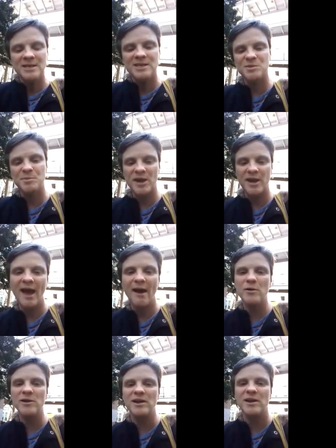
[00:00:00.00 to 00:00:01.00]
speak
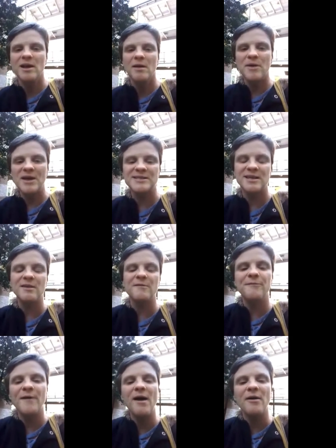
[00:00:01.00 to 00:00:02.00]
out and basically
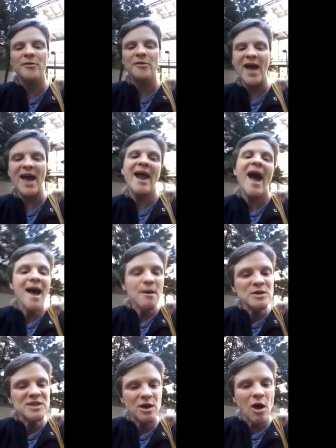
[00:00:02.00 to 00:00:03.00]
felt that I
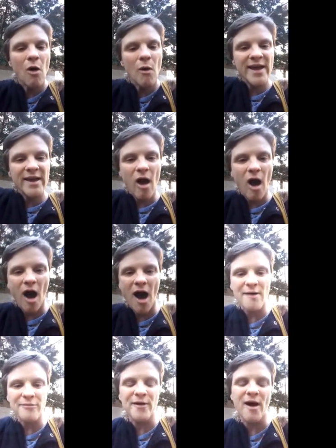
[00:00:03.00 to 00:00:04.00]
was going
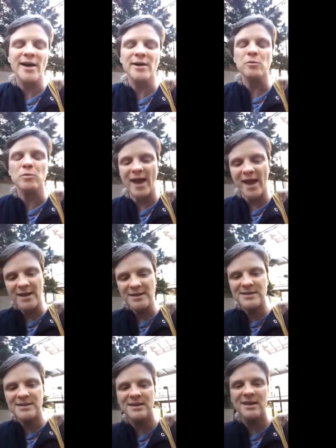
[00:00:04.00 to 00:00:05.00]
off on a
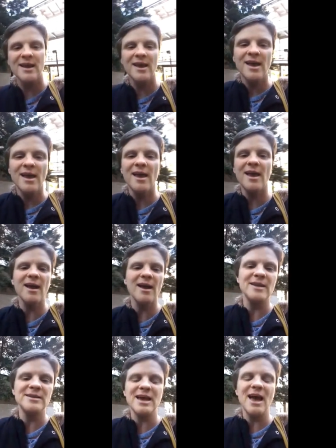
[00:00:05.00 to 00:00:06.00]
rant
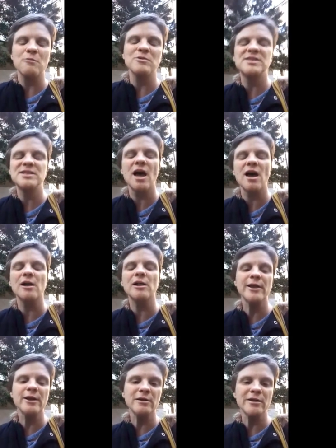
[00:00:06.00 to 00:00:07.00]
and I was
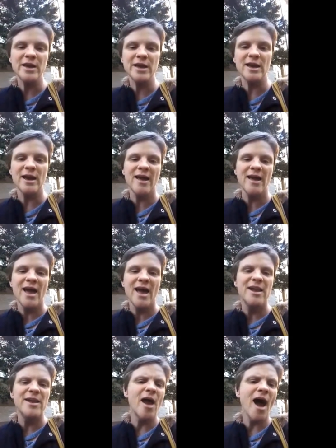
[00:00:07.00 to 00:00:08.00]
clearly
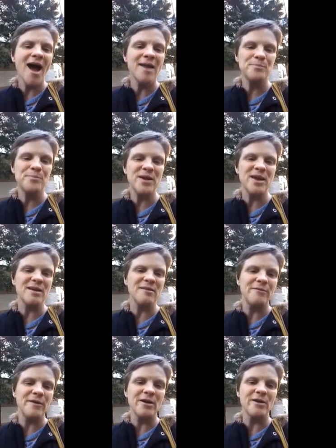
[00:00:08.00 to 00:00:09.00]
not being
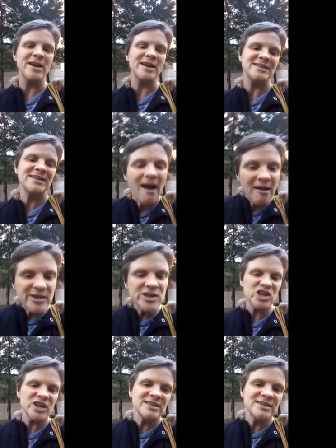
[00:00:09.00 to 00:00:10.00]
very
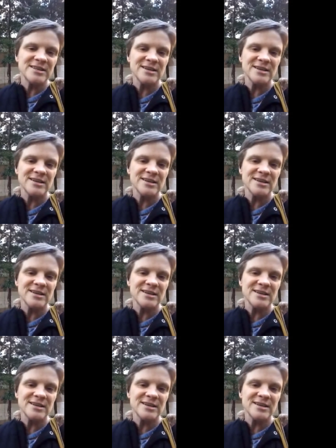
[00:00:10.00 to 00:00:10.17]
intelligent